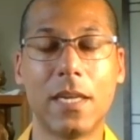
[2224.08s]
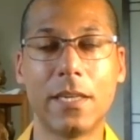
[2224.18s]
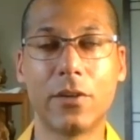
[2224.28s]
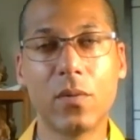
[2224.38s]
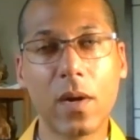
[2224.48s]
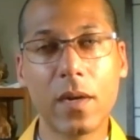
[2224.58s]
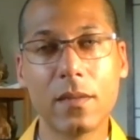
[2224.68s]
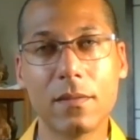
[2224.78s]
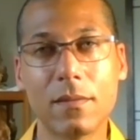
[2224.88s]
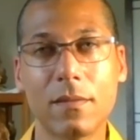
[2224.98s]
I hear you right?
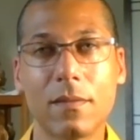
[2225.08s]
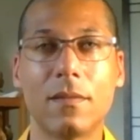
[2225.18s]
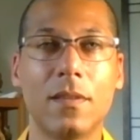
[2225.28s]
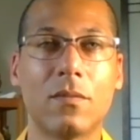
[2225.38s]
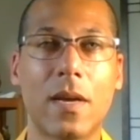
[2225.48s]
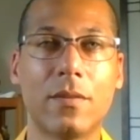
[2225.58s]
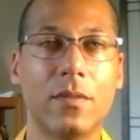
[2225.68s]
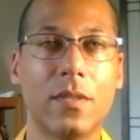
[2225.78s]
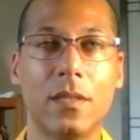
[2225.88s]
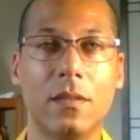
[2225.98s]
Rather
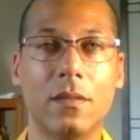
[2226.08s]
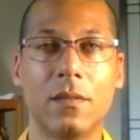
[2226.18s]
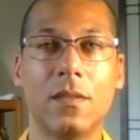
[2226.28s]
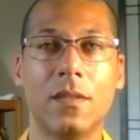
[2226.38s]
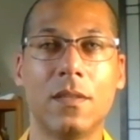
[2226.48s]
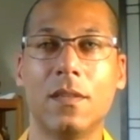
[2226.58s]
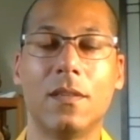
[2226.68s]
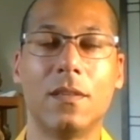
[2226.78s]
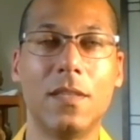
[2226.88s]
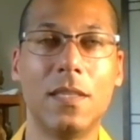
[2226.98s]
than
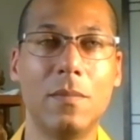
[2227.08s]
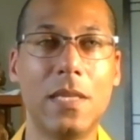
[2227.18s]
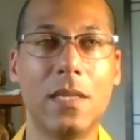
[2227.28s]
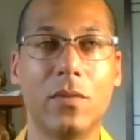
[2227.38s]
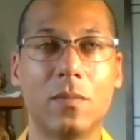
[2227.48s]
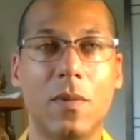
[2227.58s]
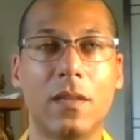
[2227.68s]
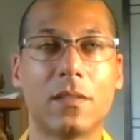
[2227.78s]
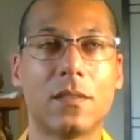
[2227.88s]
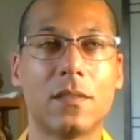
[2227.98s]
the immediate
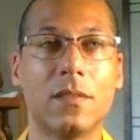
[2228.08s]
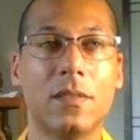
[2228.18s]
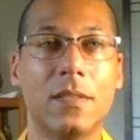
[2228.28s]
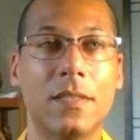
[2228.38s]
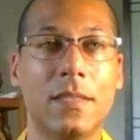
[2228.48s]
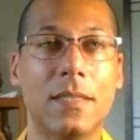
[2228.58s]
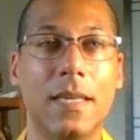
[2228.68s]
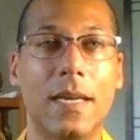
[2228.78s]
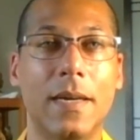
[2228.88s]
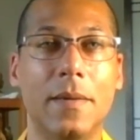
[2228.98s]
response.
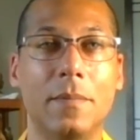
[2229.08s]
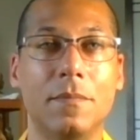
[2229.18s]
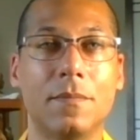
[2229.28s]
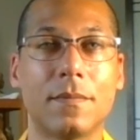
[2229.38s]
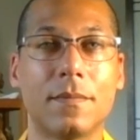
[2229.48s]
Um,